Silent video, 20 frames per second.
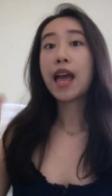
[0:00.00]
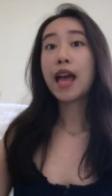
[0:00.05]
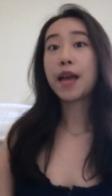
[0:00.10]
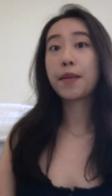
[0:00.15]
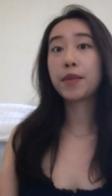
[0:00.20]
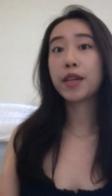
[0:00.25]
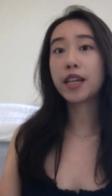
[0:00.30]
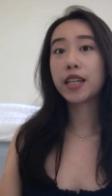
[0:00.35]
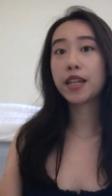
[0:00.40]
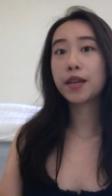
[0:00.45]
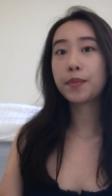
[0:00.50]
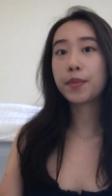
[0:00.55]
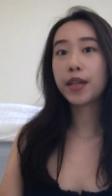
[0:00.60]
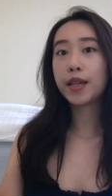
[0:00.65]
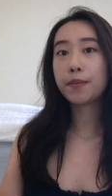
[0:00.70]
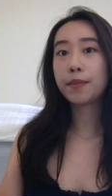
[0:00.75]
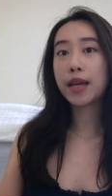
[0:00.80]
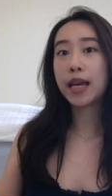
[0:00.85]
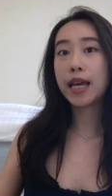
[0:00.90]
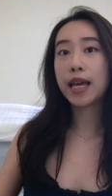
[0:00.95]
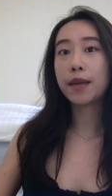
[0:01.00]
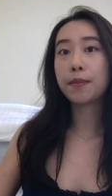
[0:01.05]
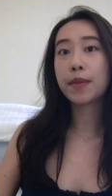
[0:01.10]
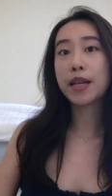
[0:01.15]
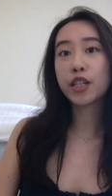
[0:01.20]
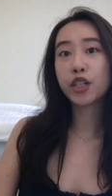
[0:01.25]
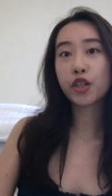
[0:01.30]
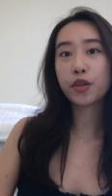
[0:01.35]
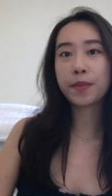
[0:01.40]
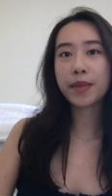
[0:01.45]
I'm gonna put my
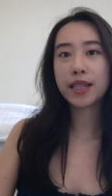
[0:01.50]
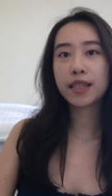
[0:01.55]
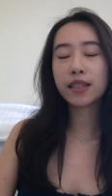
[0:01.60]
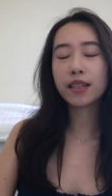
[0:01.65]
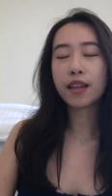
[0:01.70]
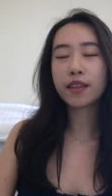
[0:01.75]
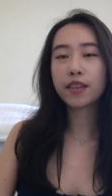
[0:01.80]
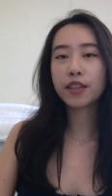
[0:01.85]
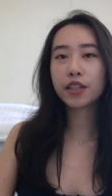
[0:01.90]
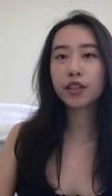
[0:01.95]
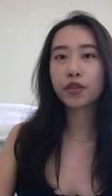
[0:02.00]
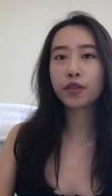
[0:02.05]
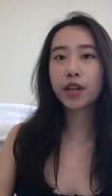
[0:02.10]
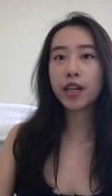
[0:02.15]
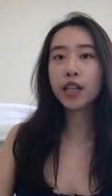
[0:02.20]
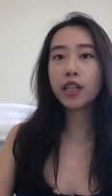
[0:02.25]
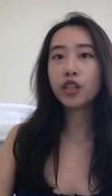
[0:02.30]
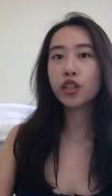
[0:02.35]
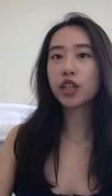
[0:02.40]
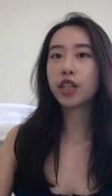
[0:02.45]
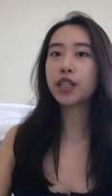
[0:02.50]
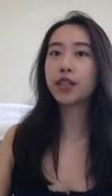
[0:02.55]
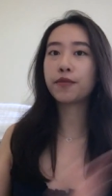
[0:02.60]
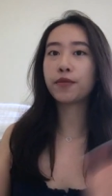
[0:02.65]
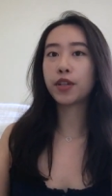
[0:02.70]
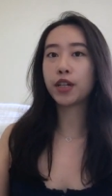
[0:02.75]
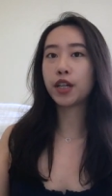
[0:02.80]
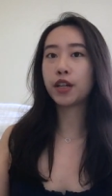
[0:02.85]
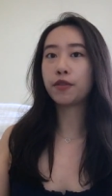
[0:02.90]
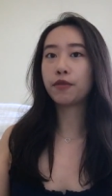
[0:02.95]
measurements on the screen just
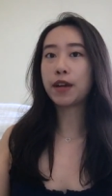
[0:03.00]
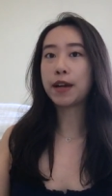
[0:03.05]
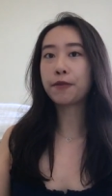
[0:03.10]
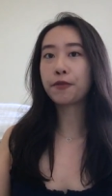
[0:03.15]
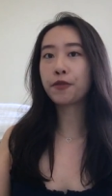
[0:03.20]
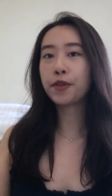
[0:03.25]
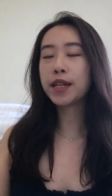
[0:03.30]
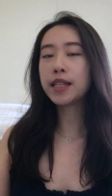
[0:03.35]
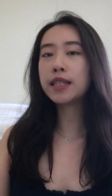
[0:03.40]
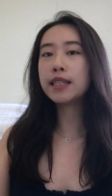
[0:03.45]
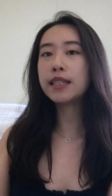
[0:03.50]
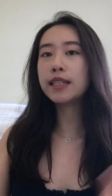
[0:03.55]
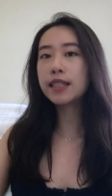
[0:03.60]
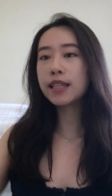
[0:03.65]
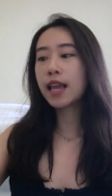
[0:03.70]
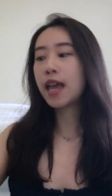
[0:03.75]
for your reference.